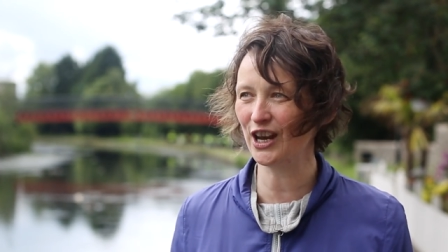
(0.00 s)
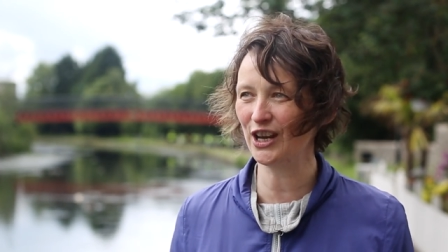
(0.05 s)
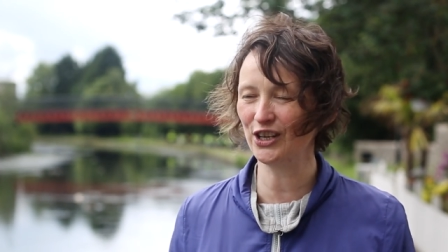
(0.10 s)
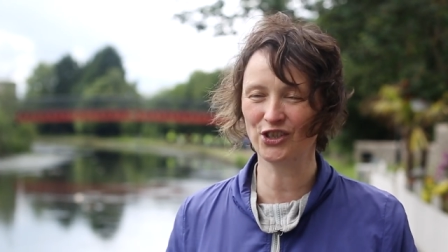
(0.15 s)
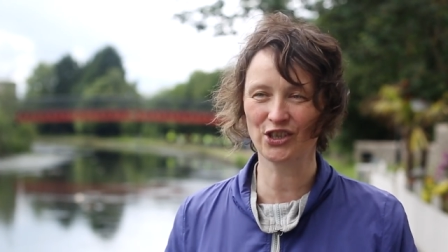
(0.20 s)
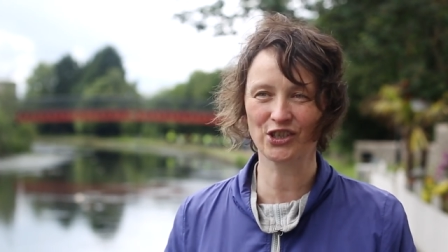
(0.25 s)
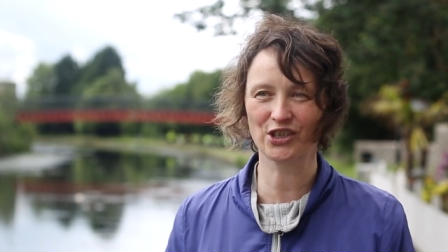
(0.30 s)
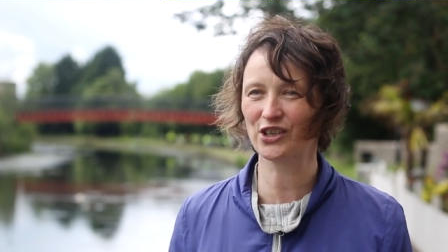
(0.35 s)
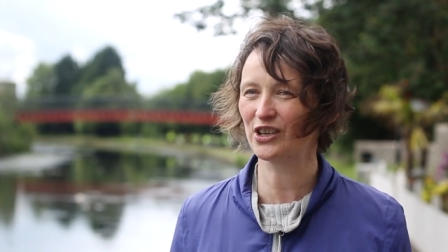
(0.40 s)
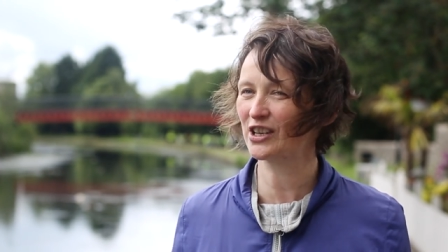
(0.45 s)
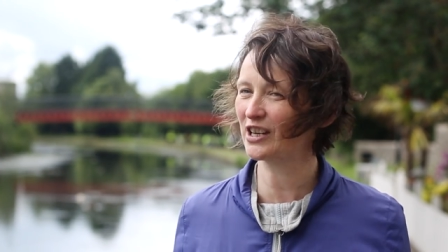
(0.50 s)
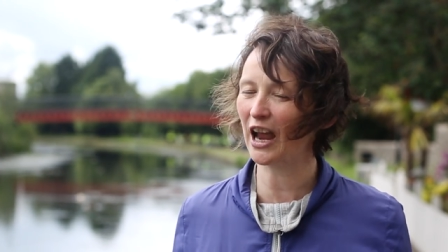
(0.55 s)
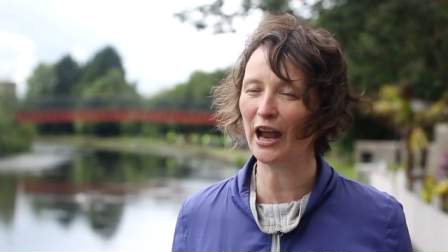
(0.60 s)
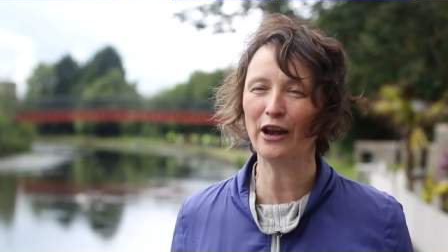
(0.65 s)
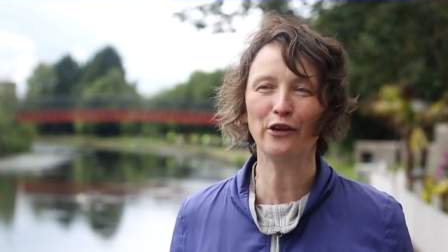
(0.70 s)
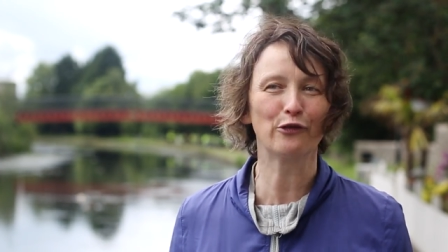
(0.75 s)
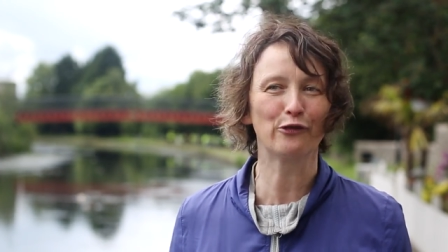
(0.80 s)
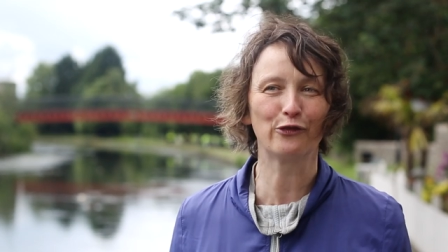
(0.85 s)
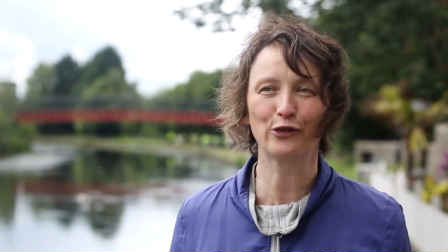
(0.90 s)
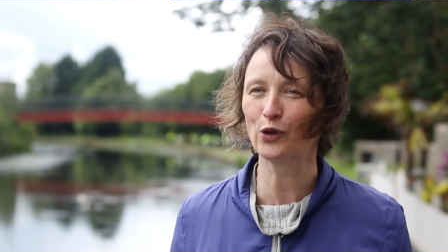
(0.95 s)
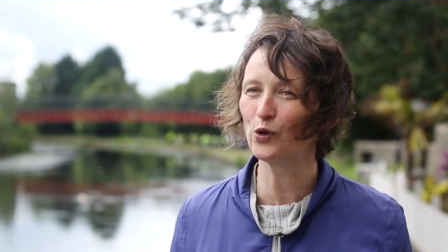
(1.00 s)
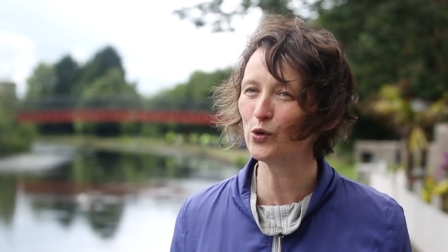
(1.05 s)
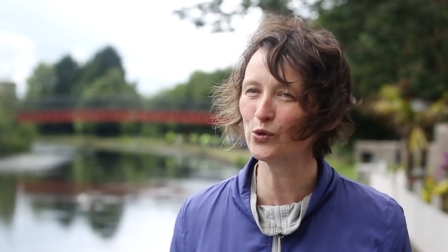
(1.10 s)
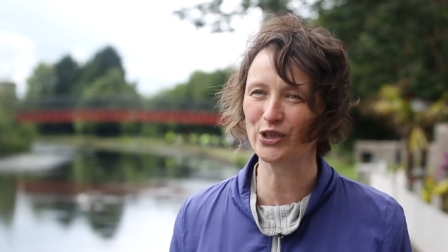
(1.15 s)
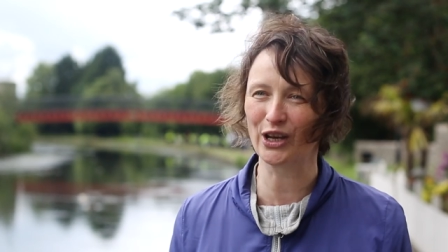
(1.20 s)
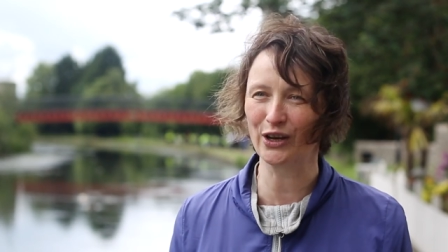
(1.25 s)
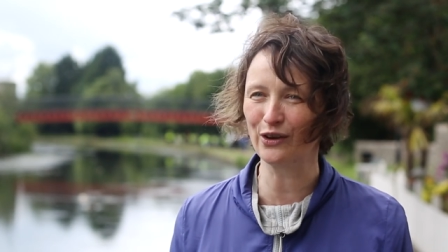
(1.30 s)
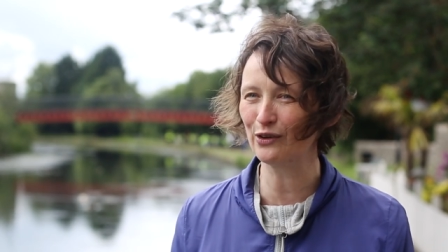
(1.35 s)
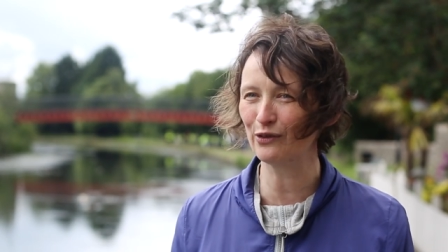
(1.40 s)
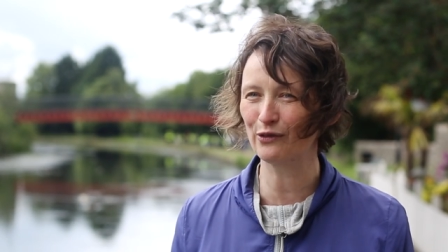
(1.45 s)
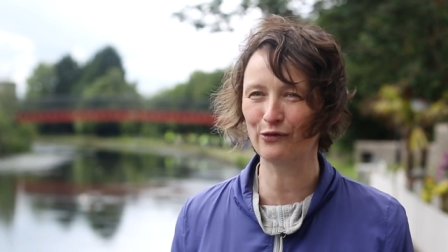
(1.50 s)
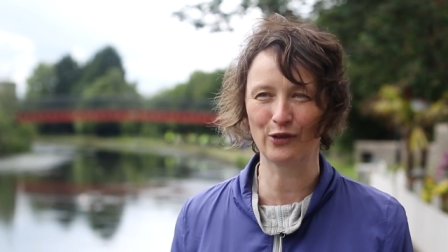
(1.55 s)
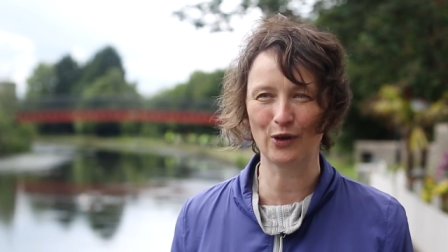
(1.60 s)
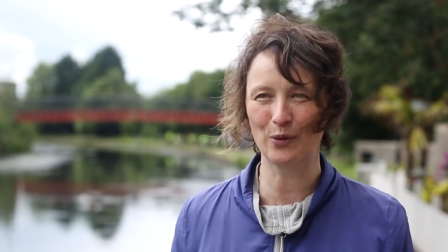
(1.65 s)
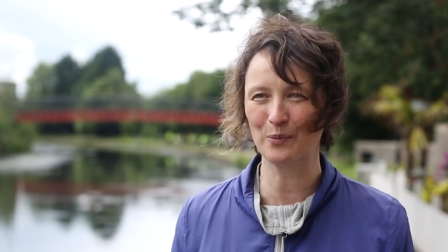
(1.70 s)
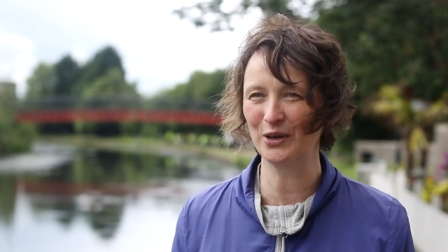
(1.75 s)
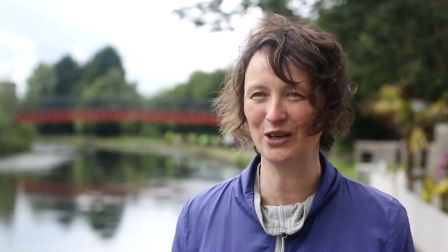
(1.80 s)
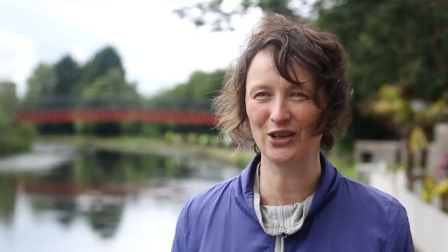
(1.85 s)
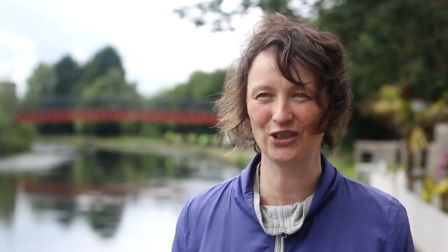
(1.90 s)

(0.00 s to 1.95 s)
it just kind of flows out of them,